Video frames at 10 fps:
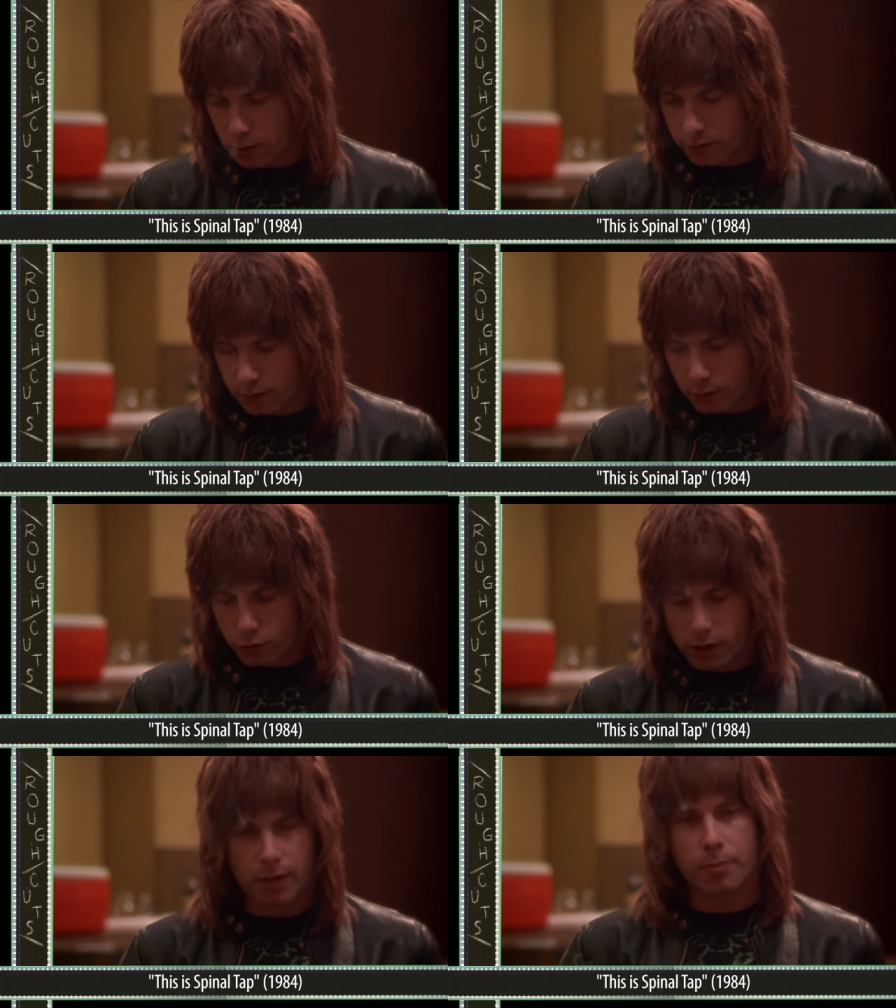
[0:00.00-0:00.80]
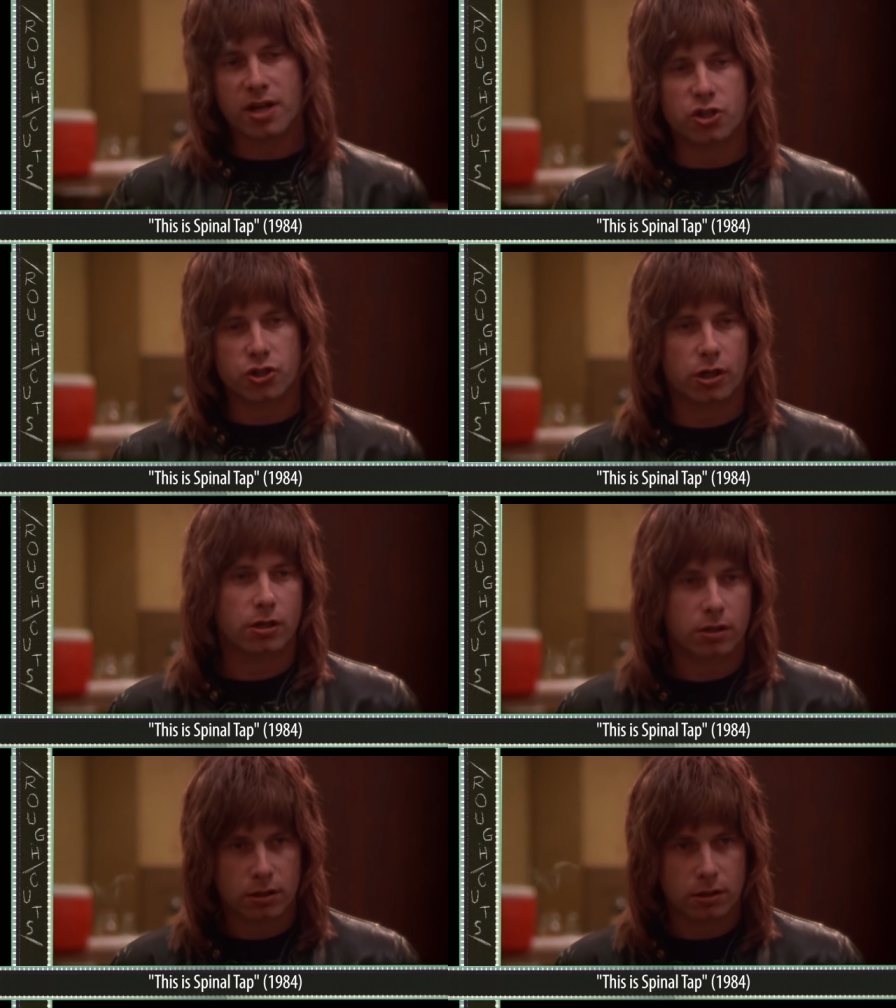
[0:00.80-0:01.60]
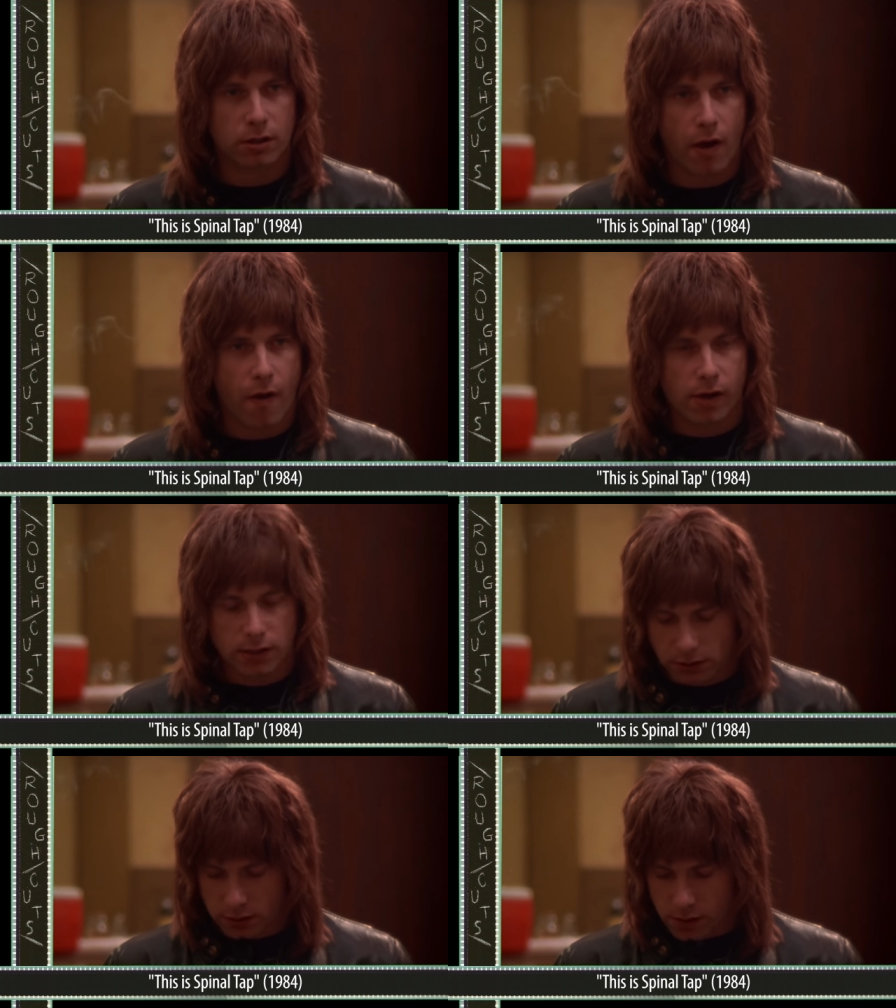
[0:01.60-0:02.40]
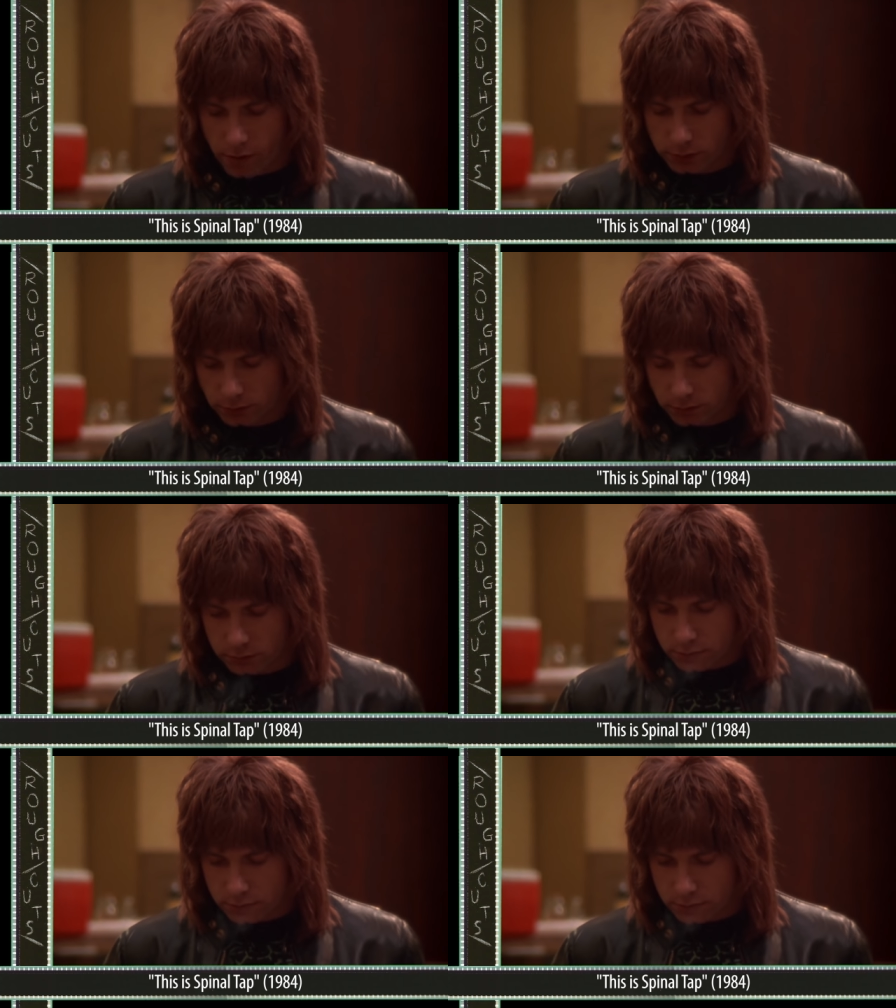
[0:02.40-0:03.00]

members and lifelong friends David and Nigel have their